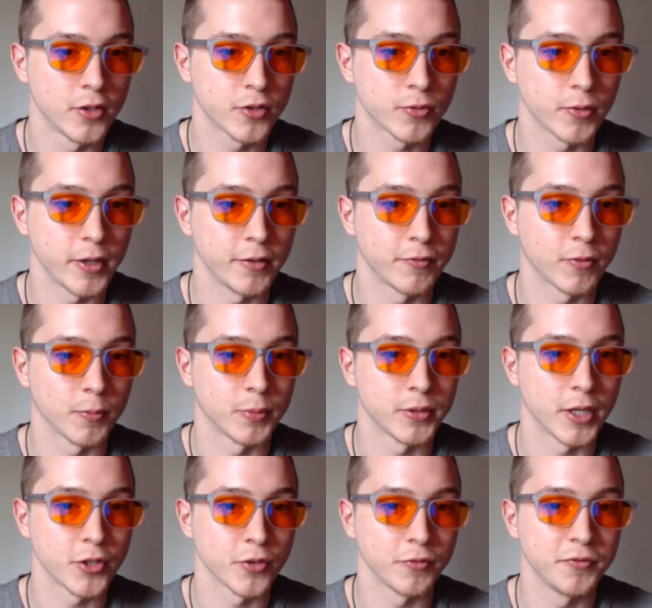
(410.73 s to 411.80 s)
screened for
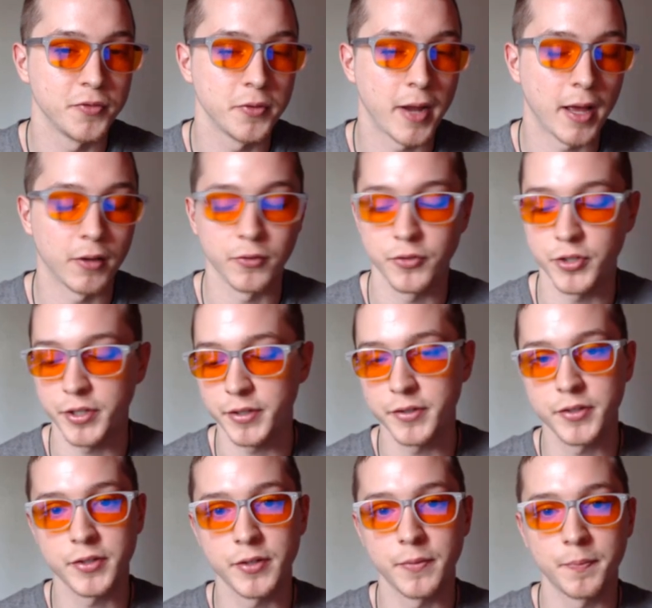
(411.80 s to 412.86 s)
potential food
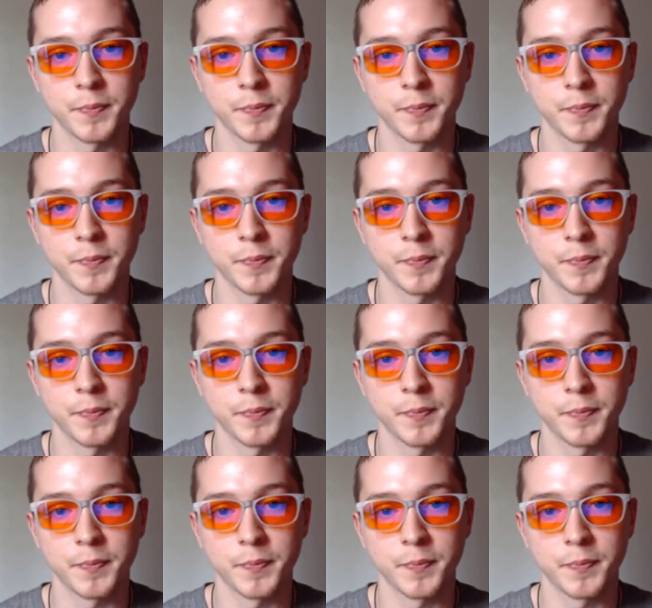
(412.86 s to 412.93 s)
allergies